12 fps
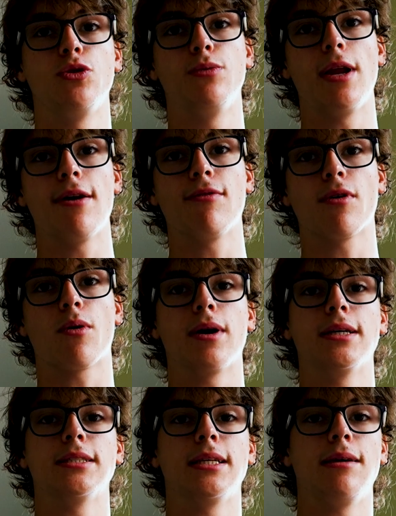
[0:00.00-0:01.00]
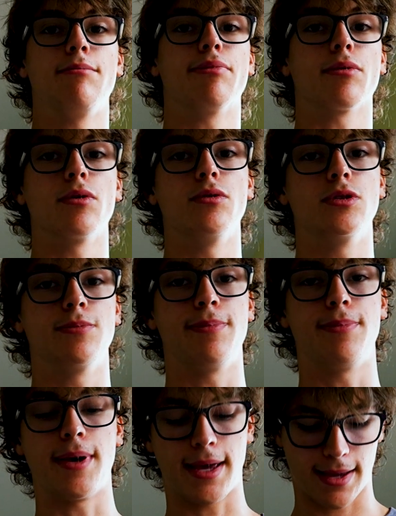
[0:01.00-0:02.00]
you never quite see Bruce
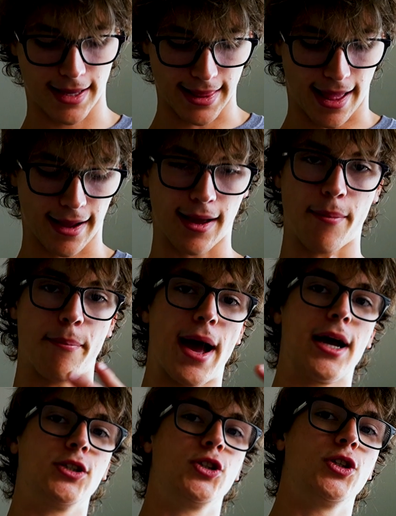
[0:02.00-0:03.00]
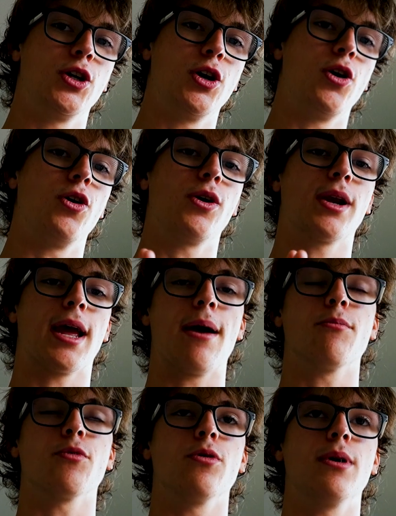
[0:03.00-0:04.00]
being that compassionate on
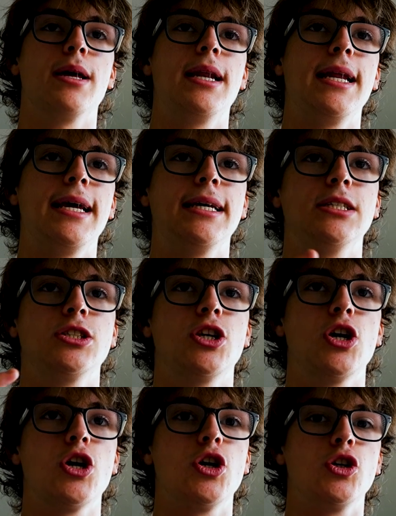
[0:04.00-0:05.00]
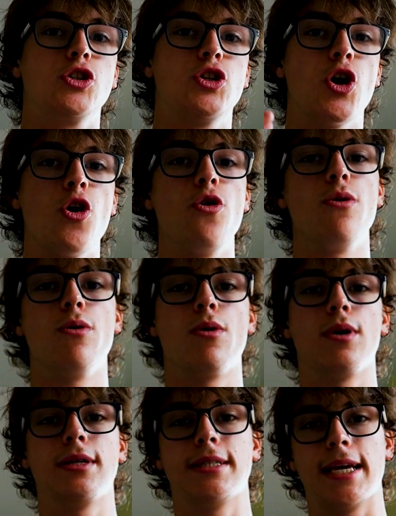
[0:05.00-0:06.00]
camera, at least, to
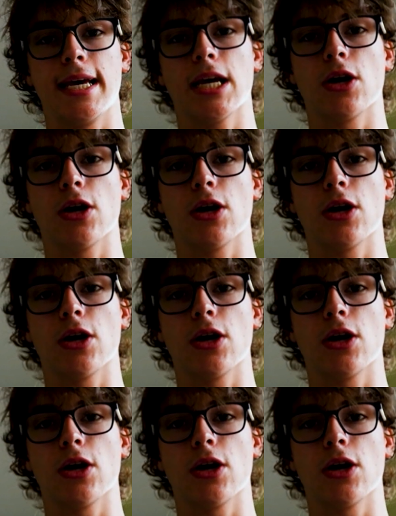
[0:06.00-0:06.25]
Dick